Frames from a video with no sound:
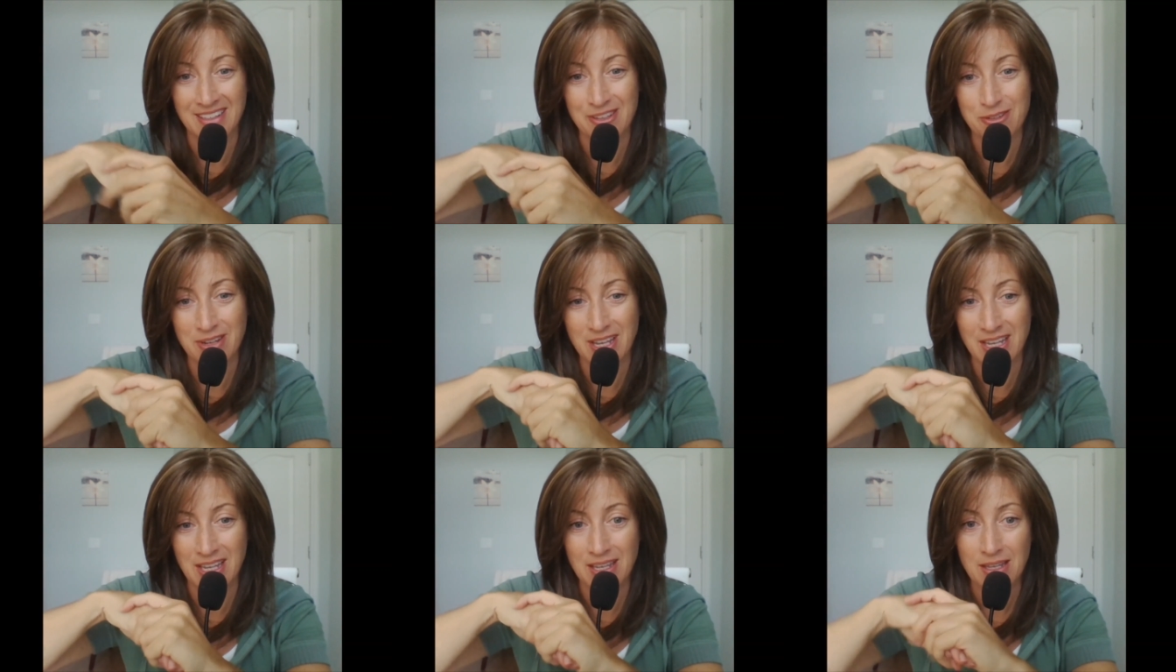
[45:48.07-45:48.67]

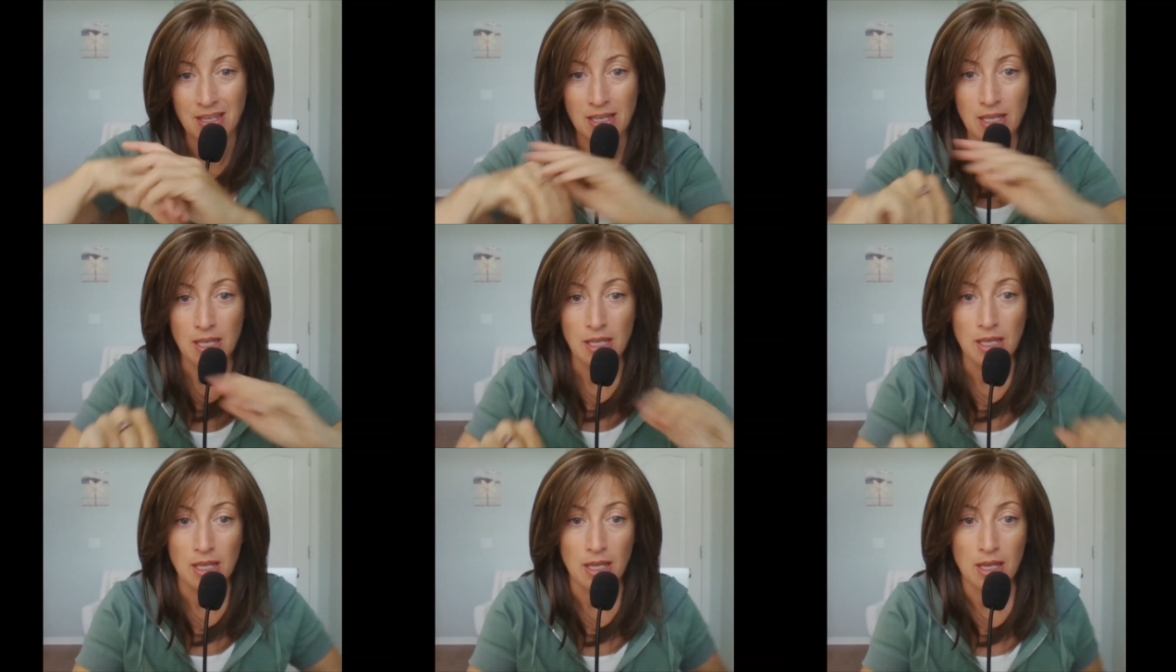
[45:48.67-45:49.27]
Okay,
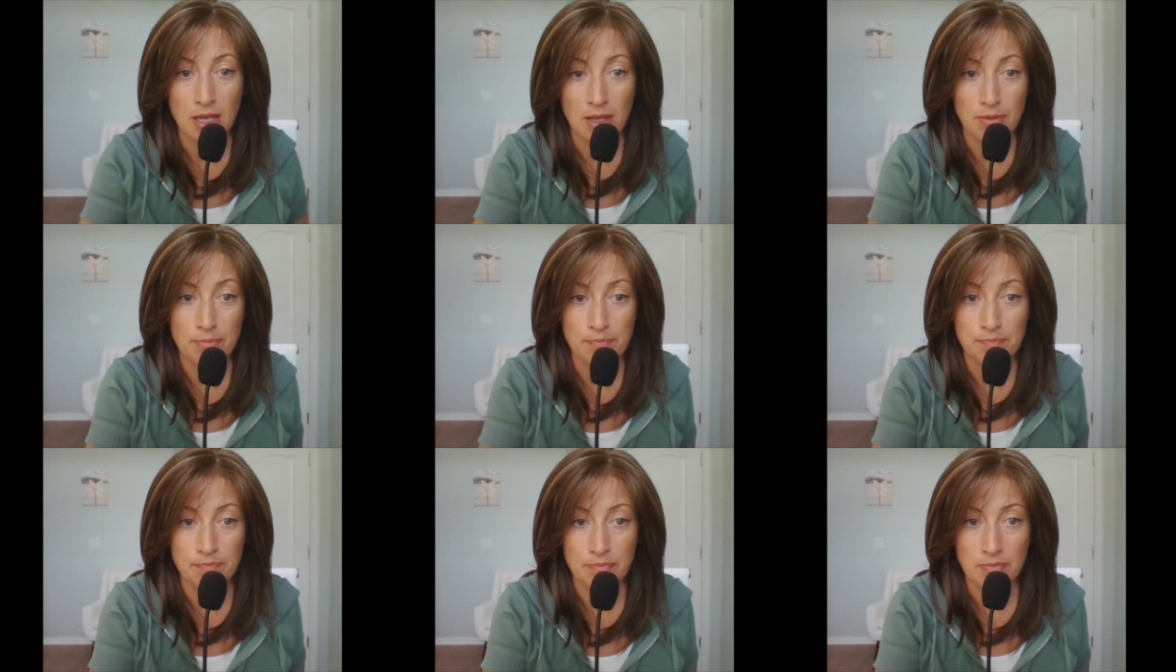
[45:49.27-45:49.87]

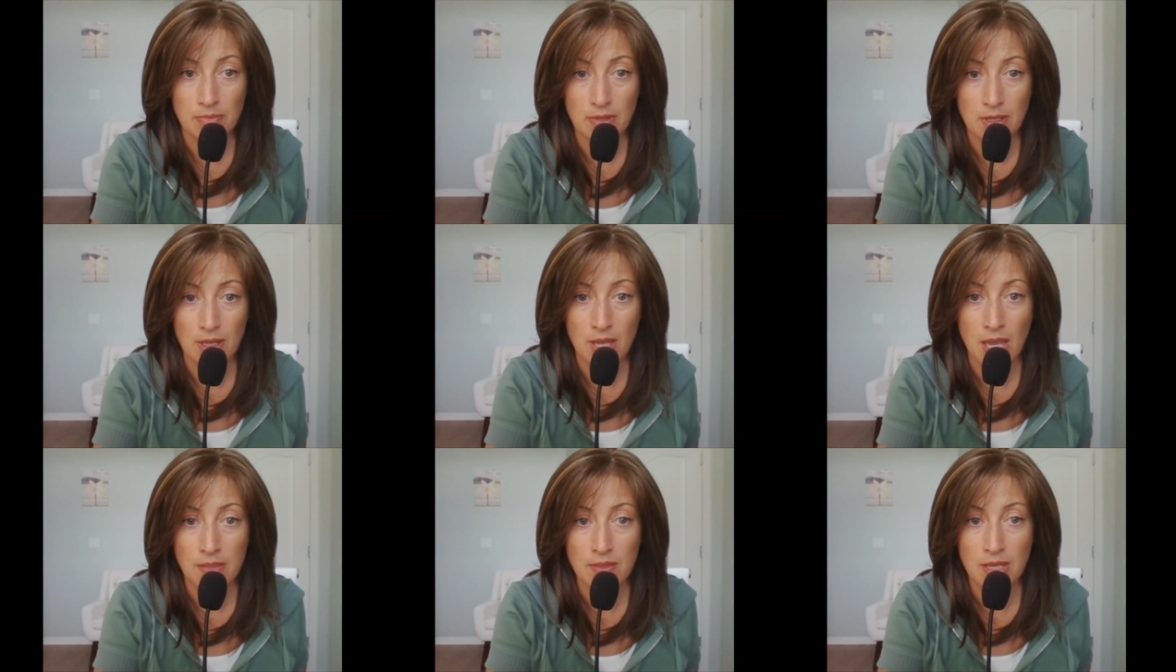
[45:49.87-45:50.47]
and
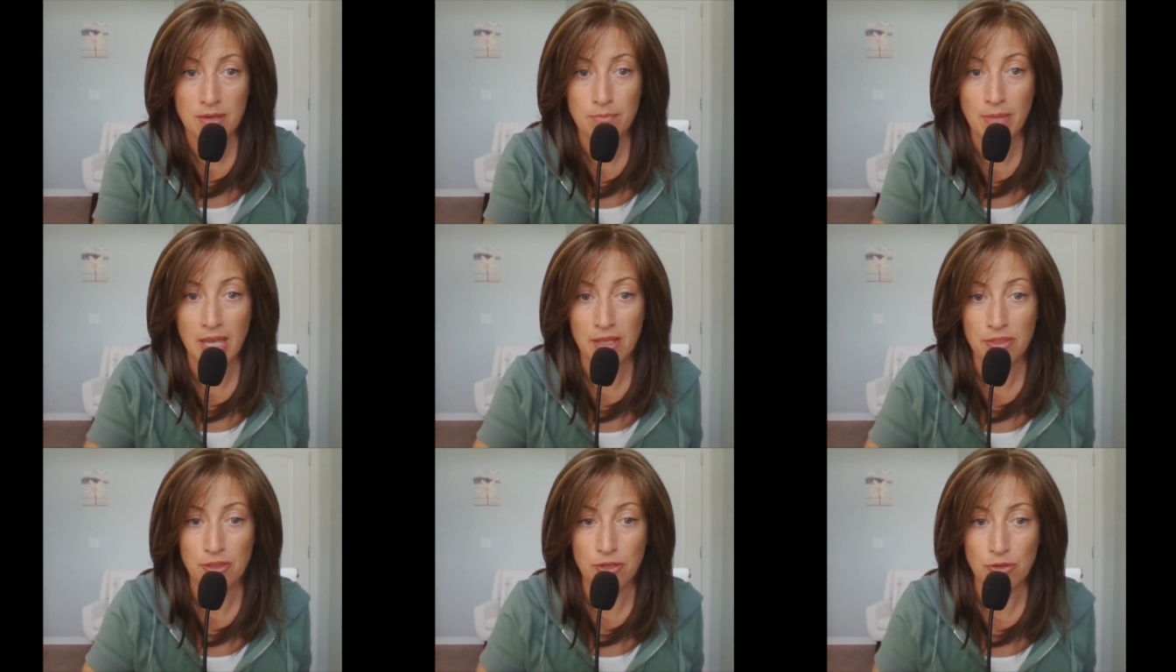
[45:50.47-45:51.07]
then
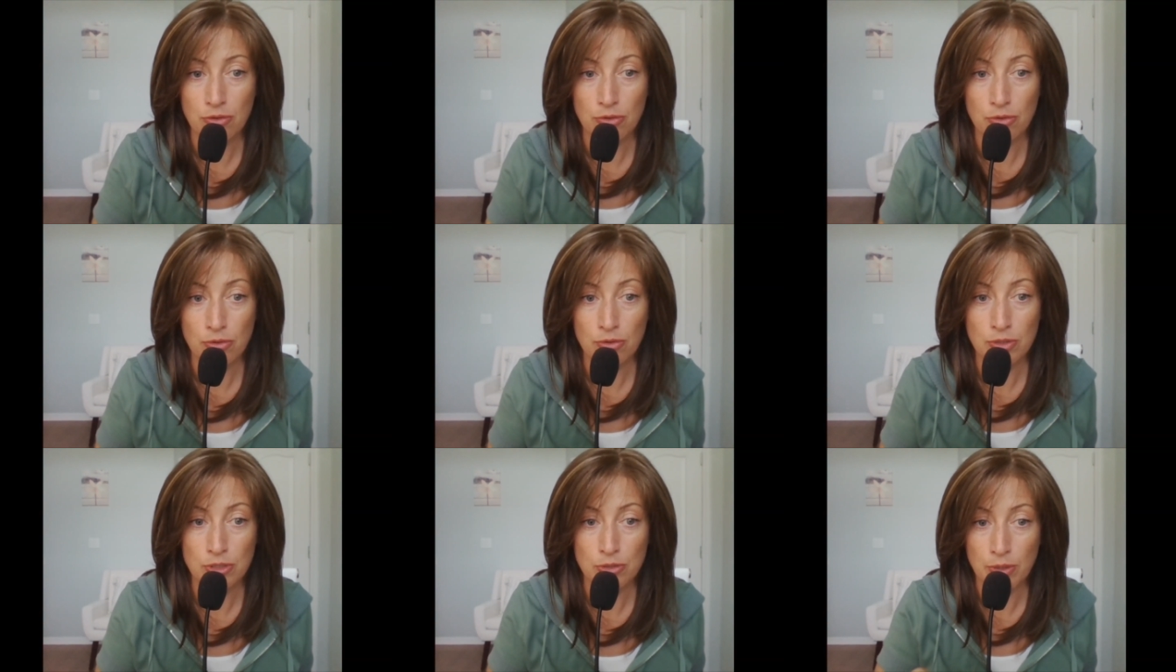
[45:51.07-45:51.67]

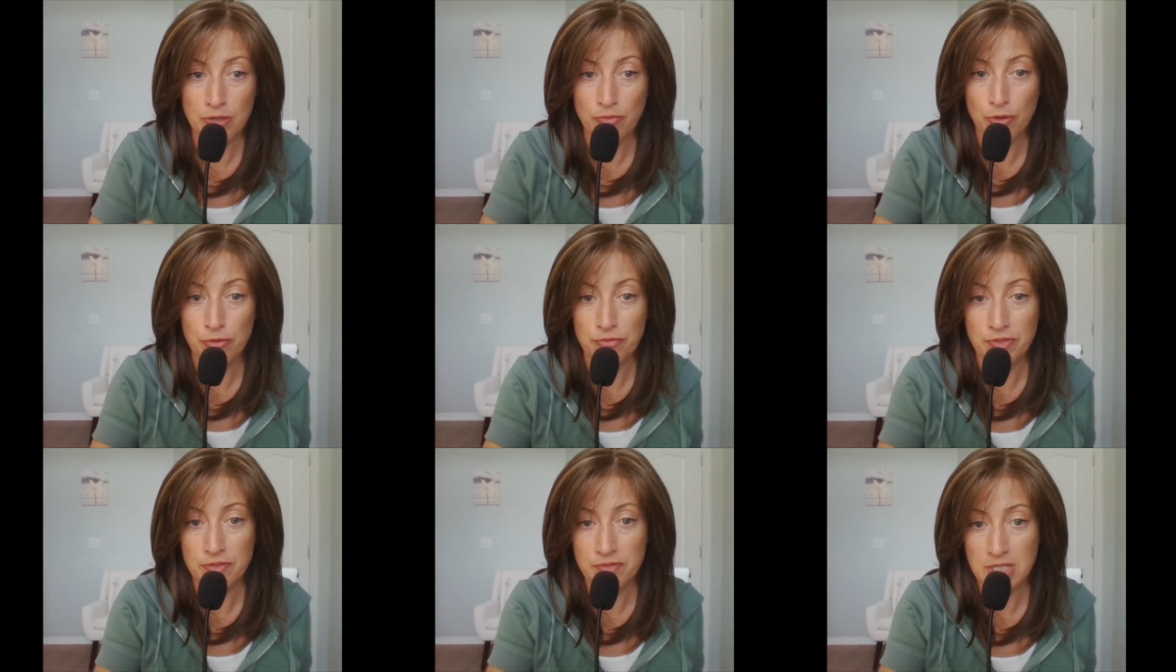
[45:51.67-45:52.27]
Matthew
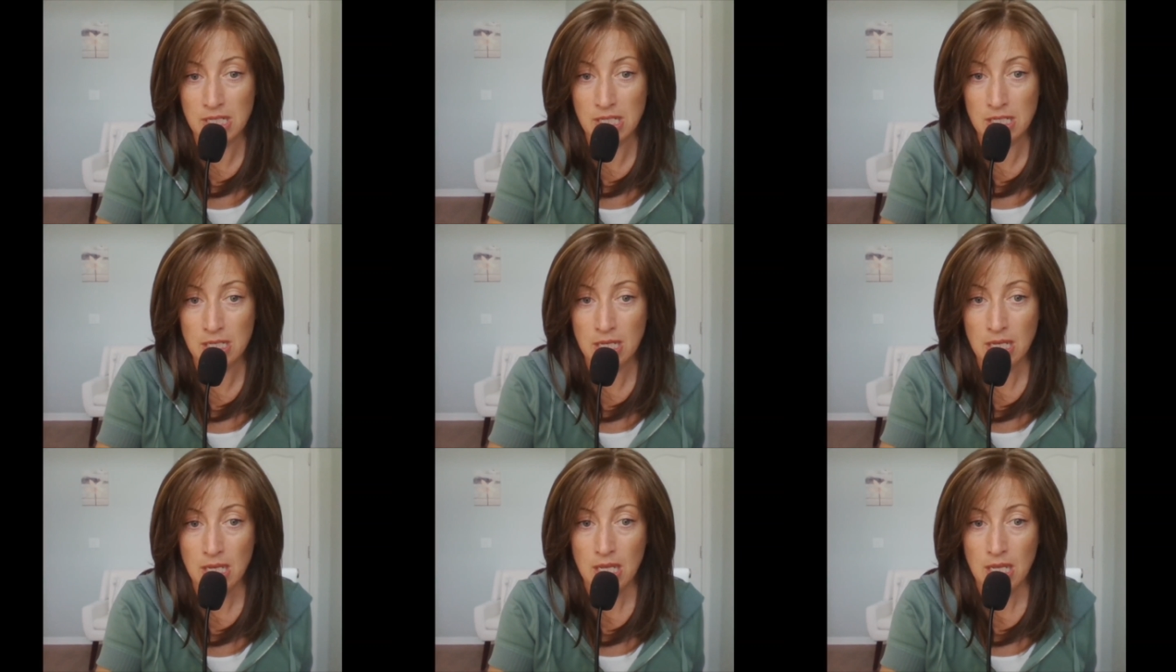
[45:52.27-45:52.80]
24:15,